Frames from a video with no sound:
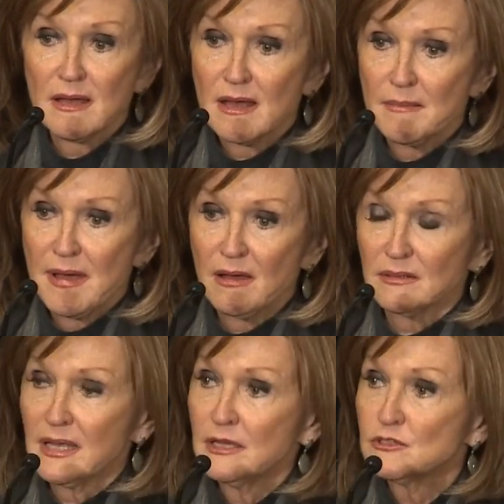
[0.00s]
about
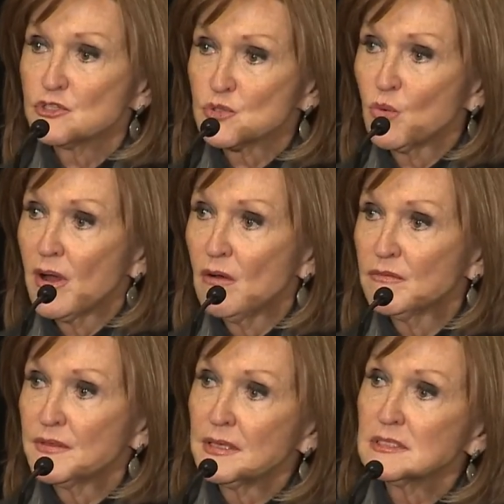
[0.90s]
age 12,
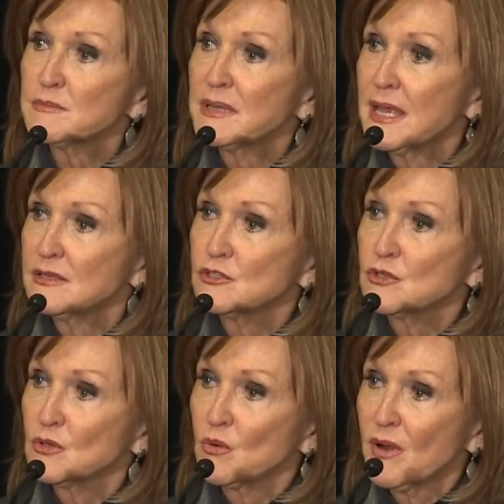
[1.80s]
things began to
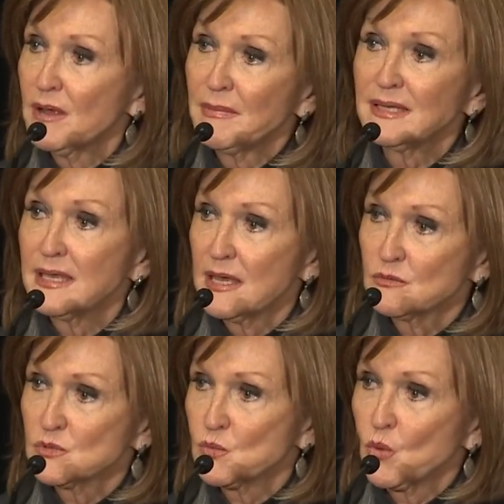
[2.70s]
turn around. My
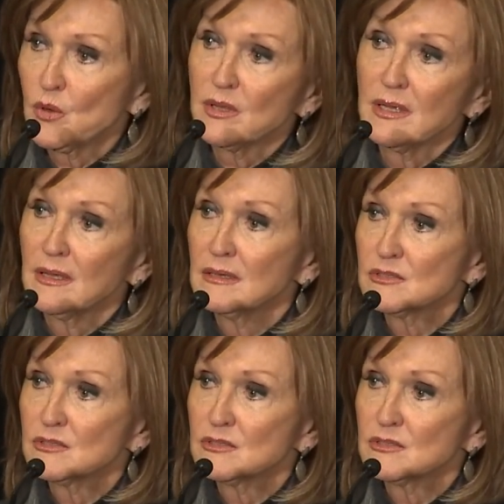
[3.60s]
dad was working.